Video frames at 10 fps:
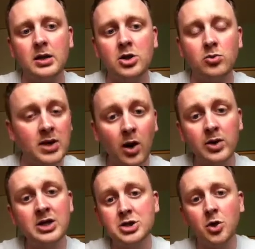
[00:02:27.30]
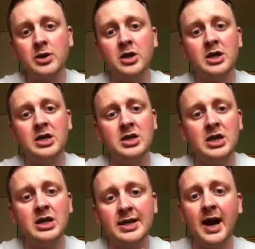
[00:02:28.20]
Now he's showing that
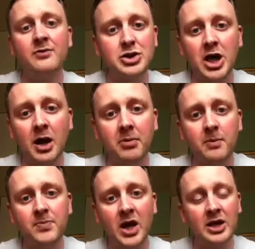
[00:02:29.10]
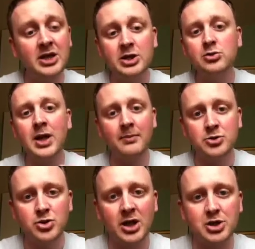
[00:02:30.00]
he can have a jab and he can do
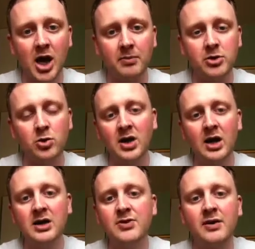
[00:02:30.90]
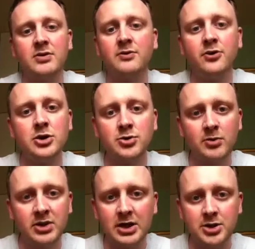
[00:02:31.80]
damage with that jab. Even after the first
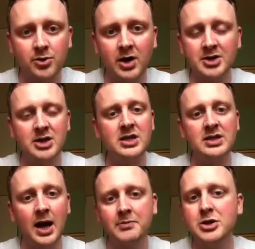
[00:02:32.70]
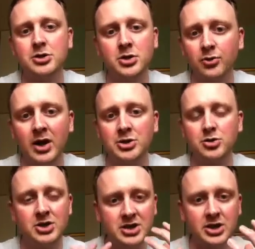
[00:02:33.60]
round against Carras, he had damaged Carras.
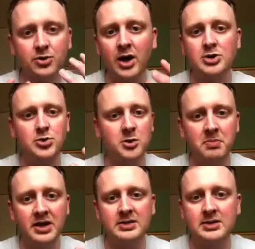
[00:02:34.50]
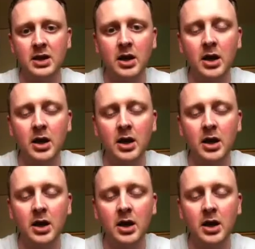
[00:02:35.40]
You could see Carras was a bit,